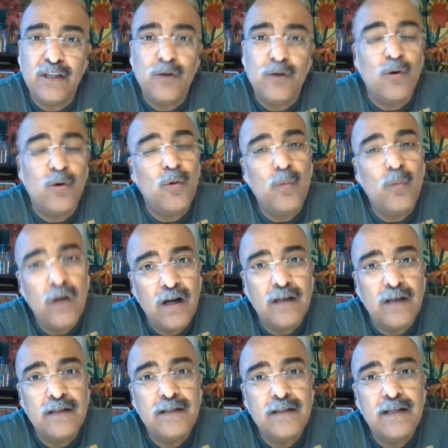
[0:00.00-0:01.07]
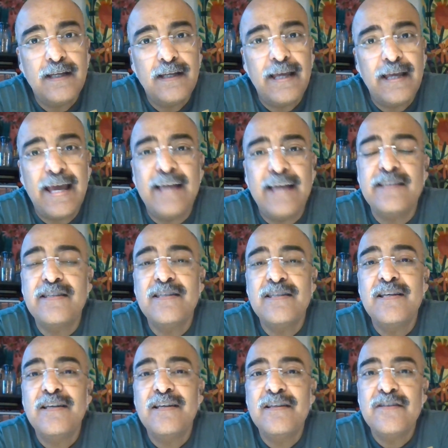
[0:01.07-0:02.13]
in the whole world
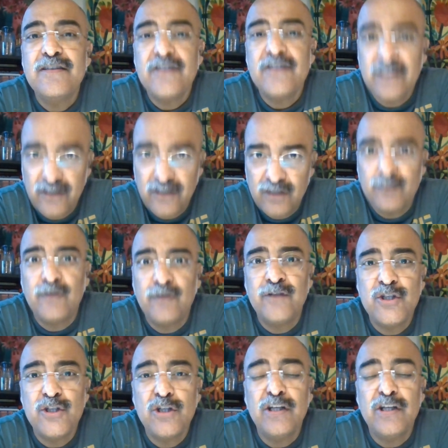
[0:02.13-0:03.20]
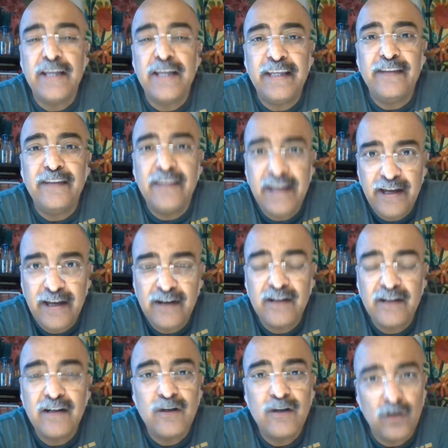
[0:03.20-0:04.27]
has such a provision in
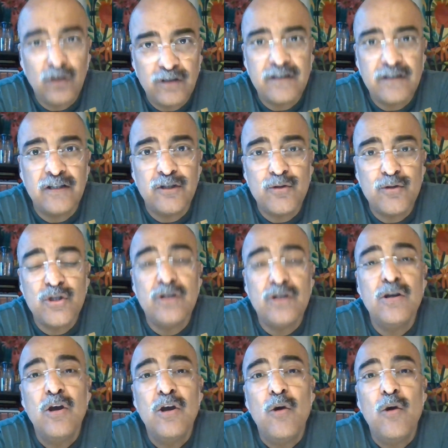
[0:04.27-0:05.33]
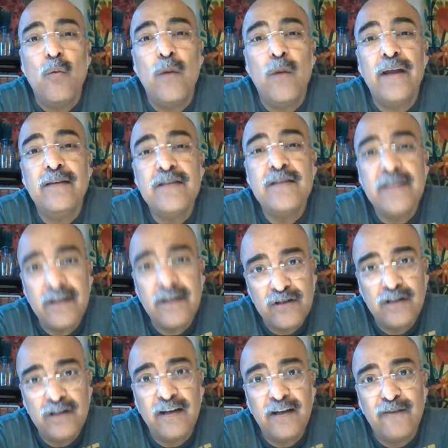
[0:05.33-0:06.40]
their constitution where the
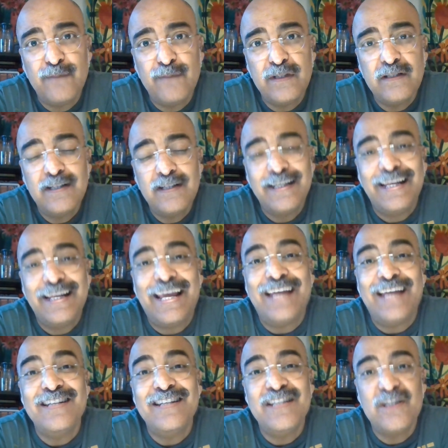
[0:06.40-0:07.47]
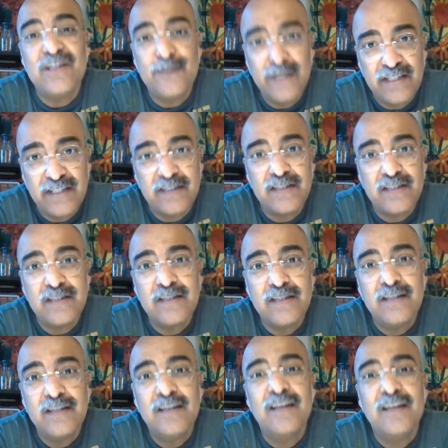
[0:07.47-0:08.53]
central government can dismiss
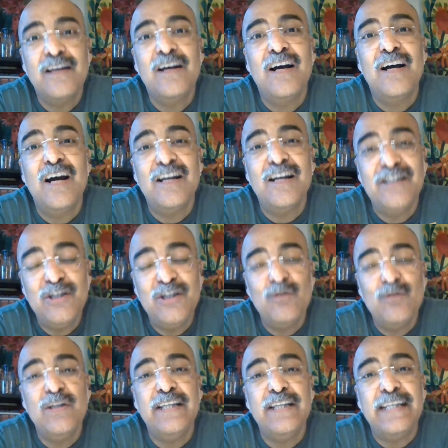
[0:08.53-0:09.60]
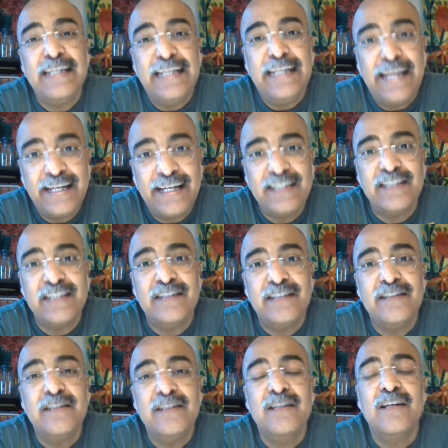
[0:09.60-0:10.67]
a duly elected
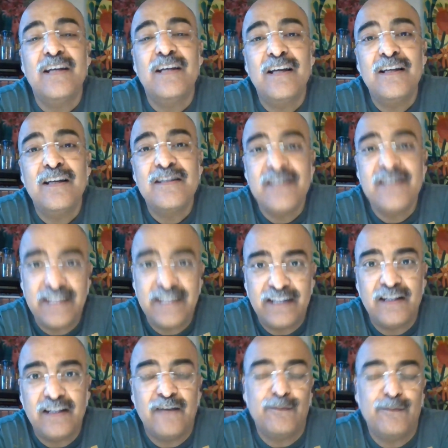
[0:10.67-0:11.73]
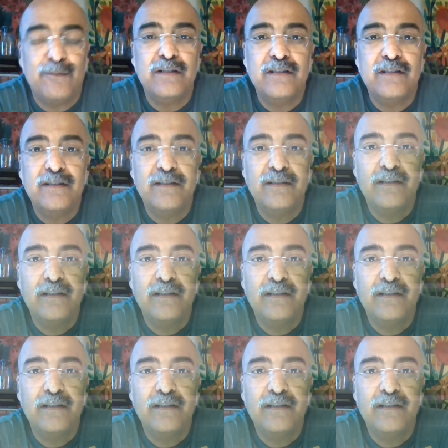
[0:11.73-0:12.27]
state government.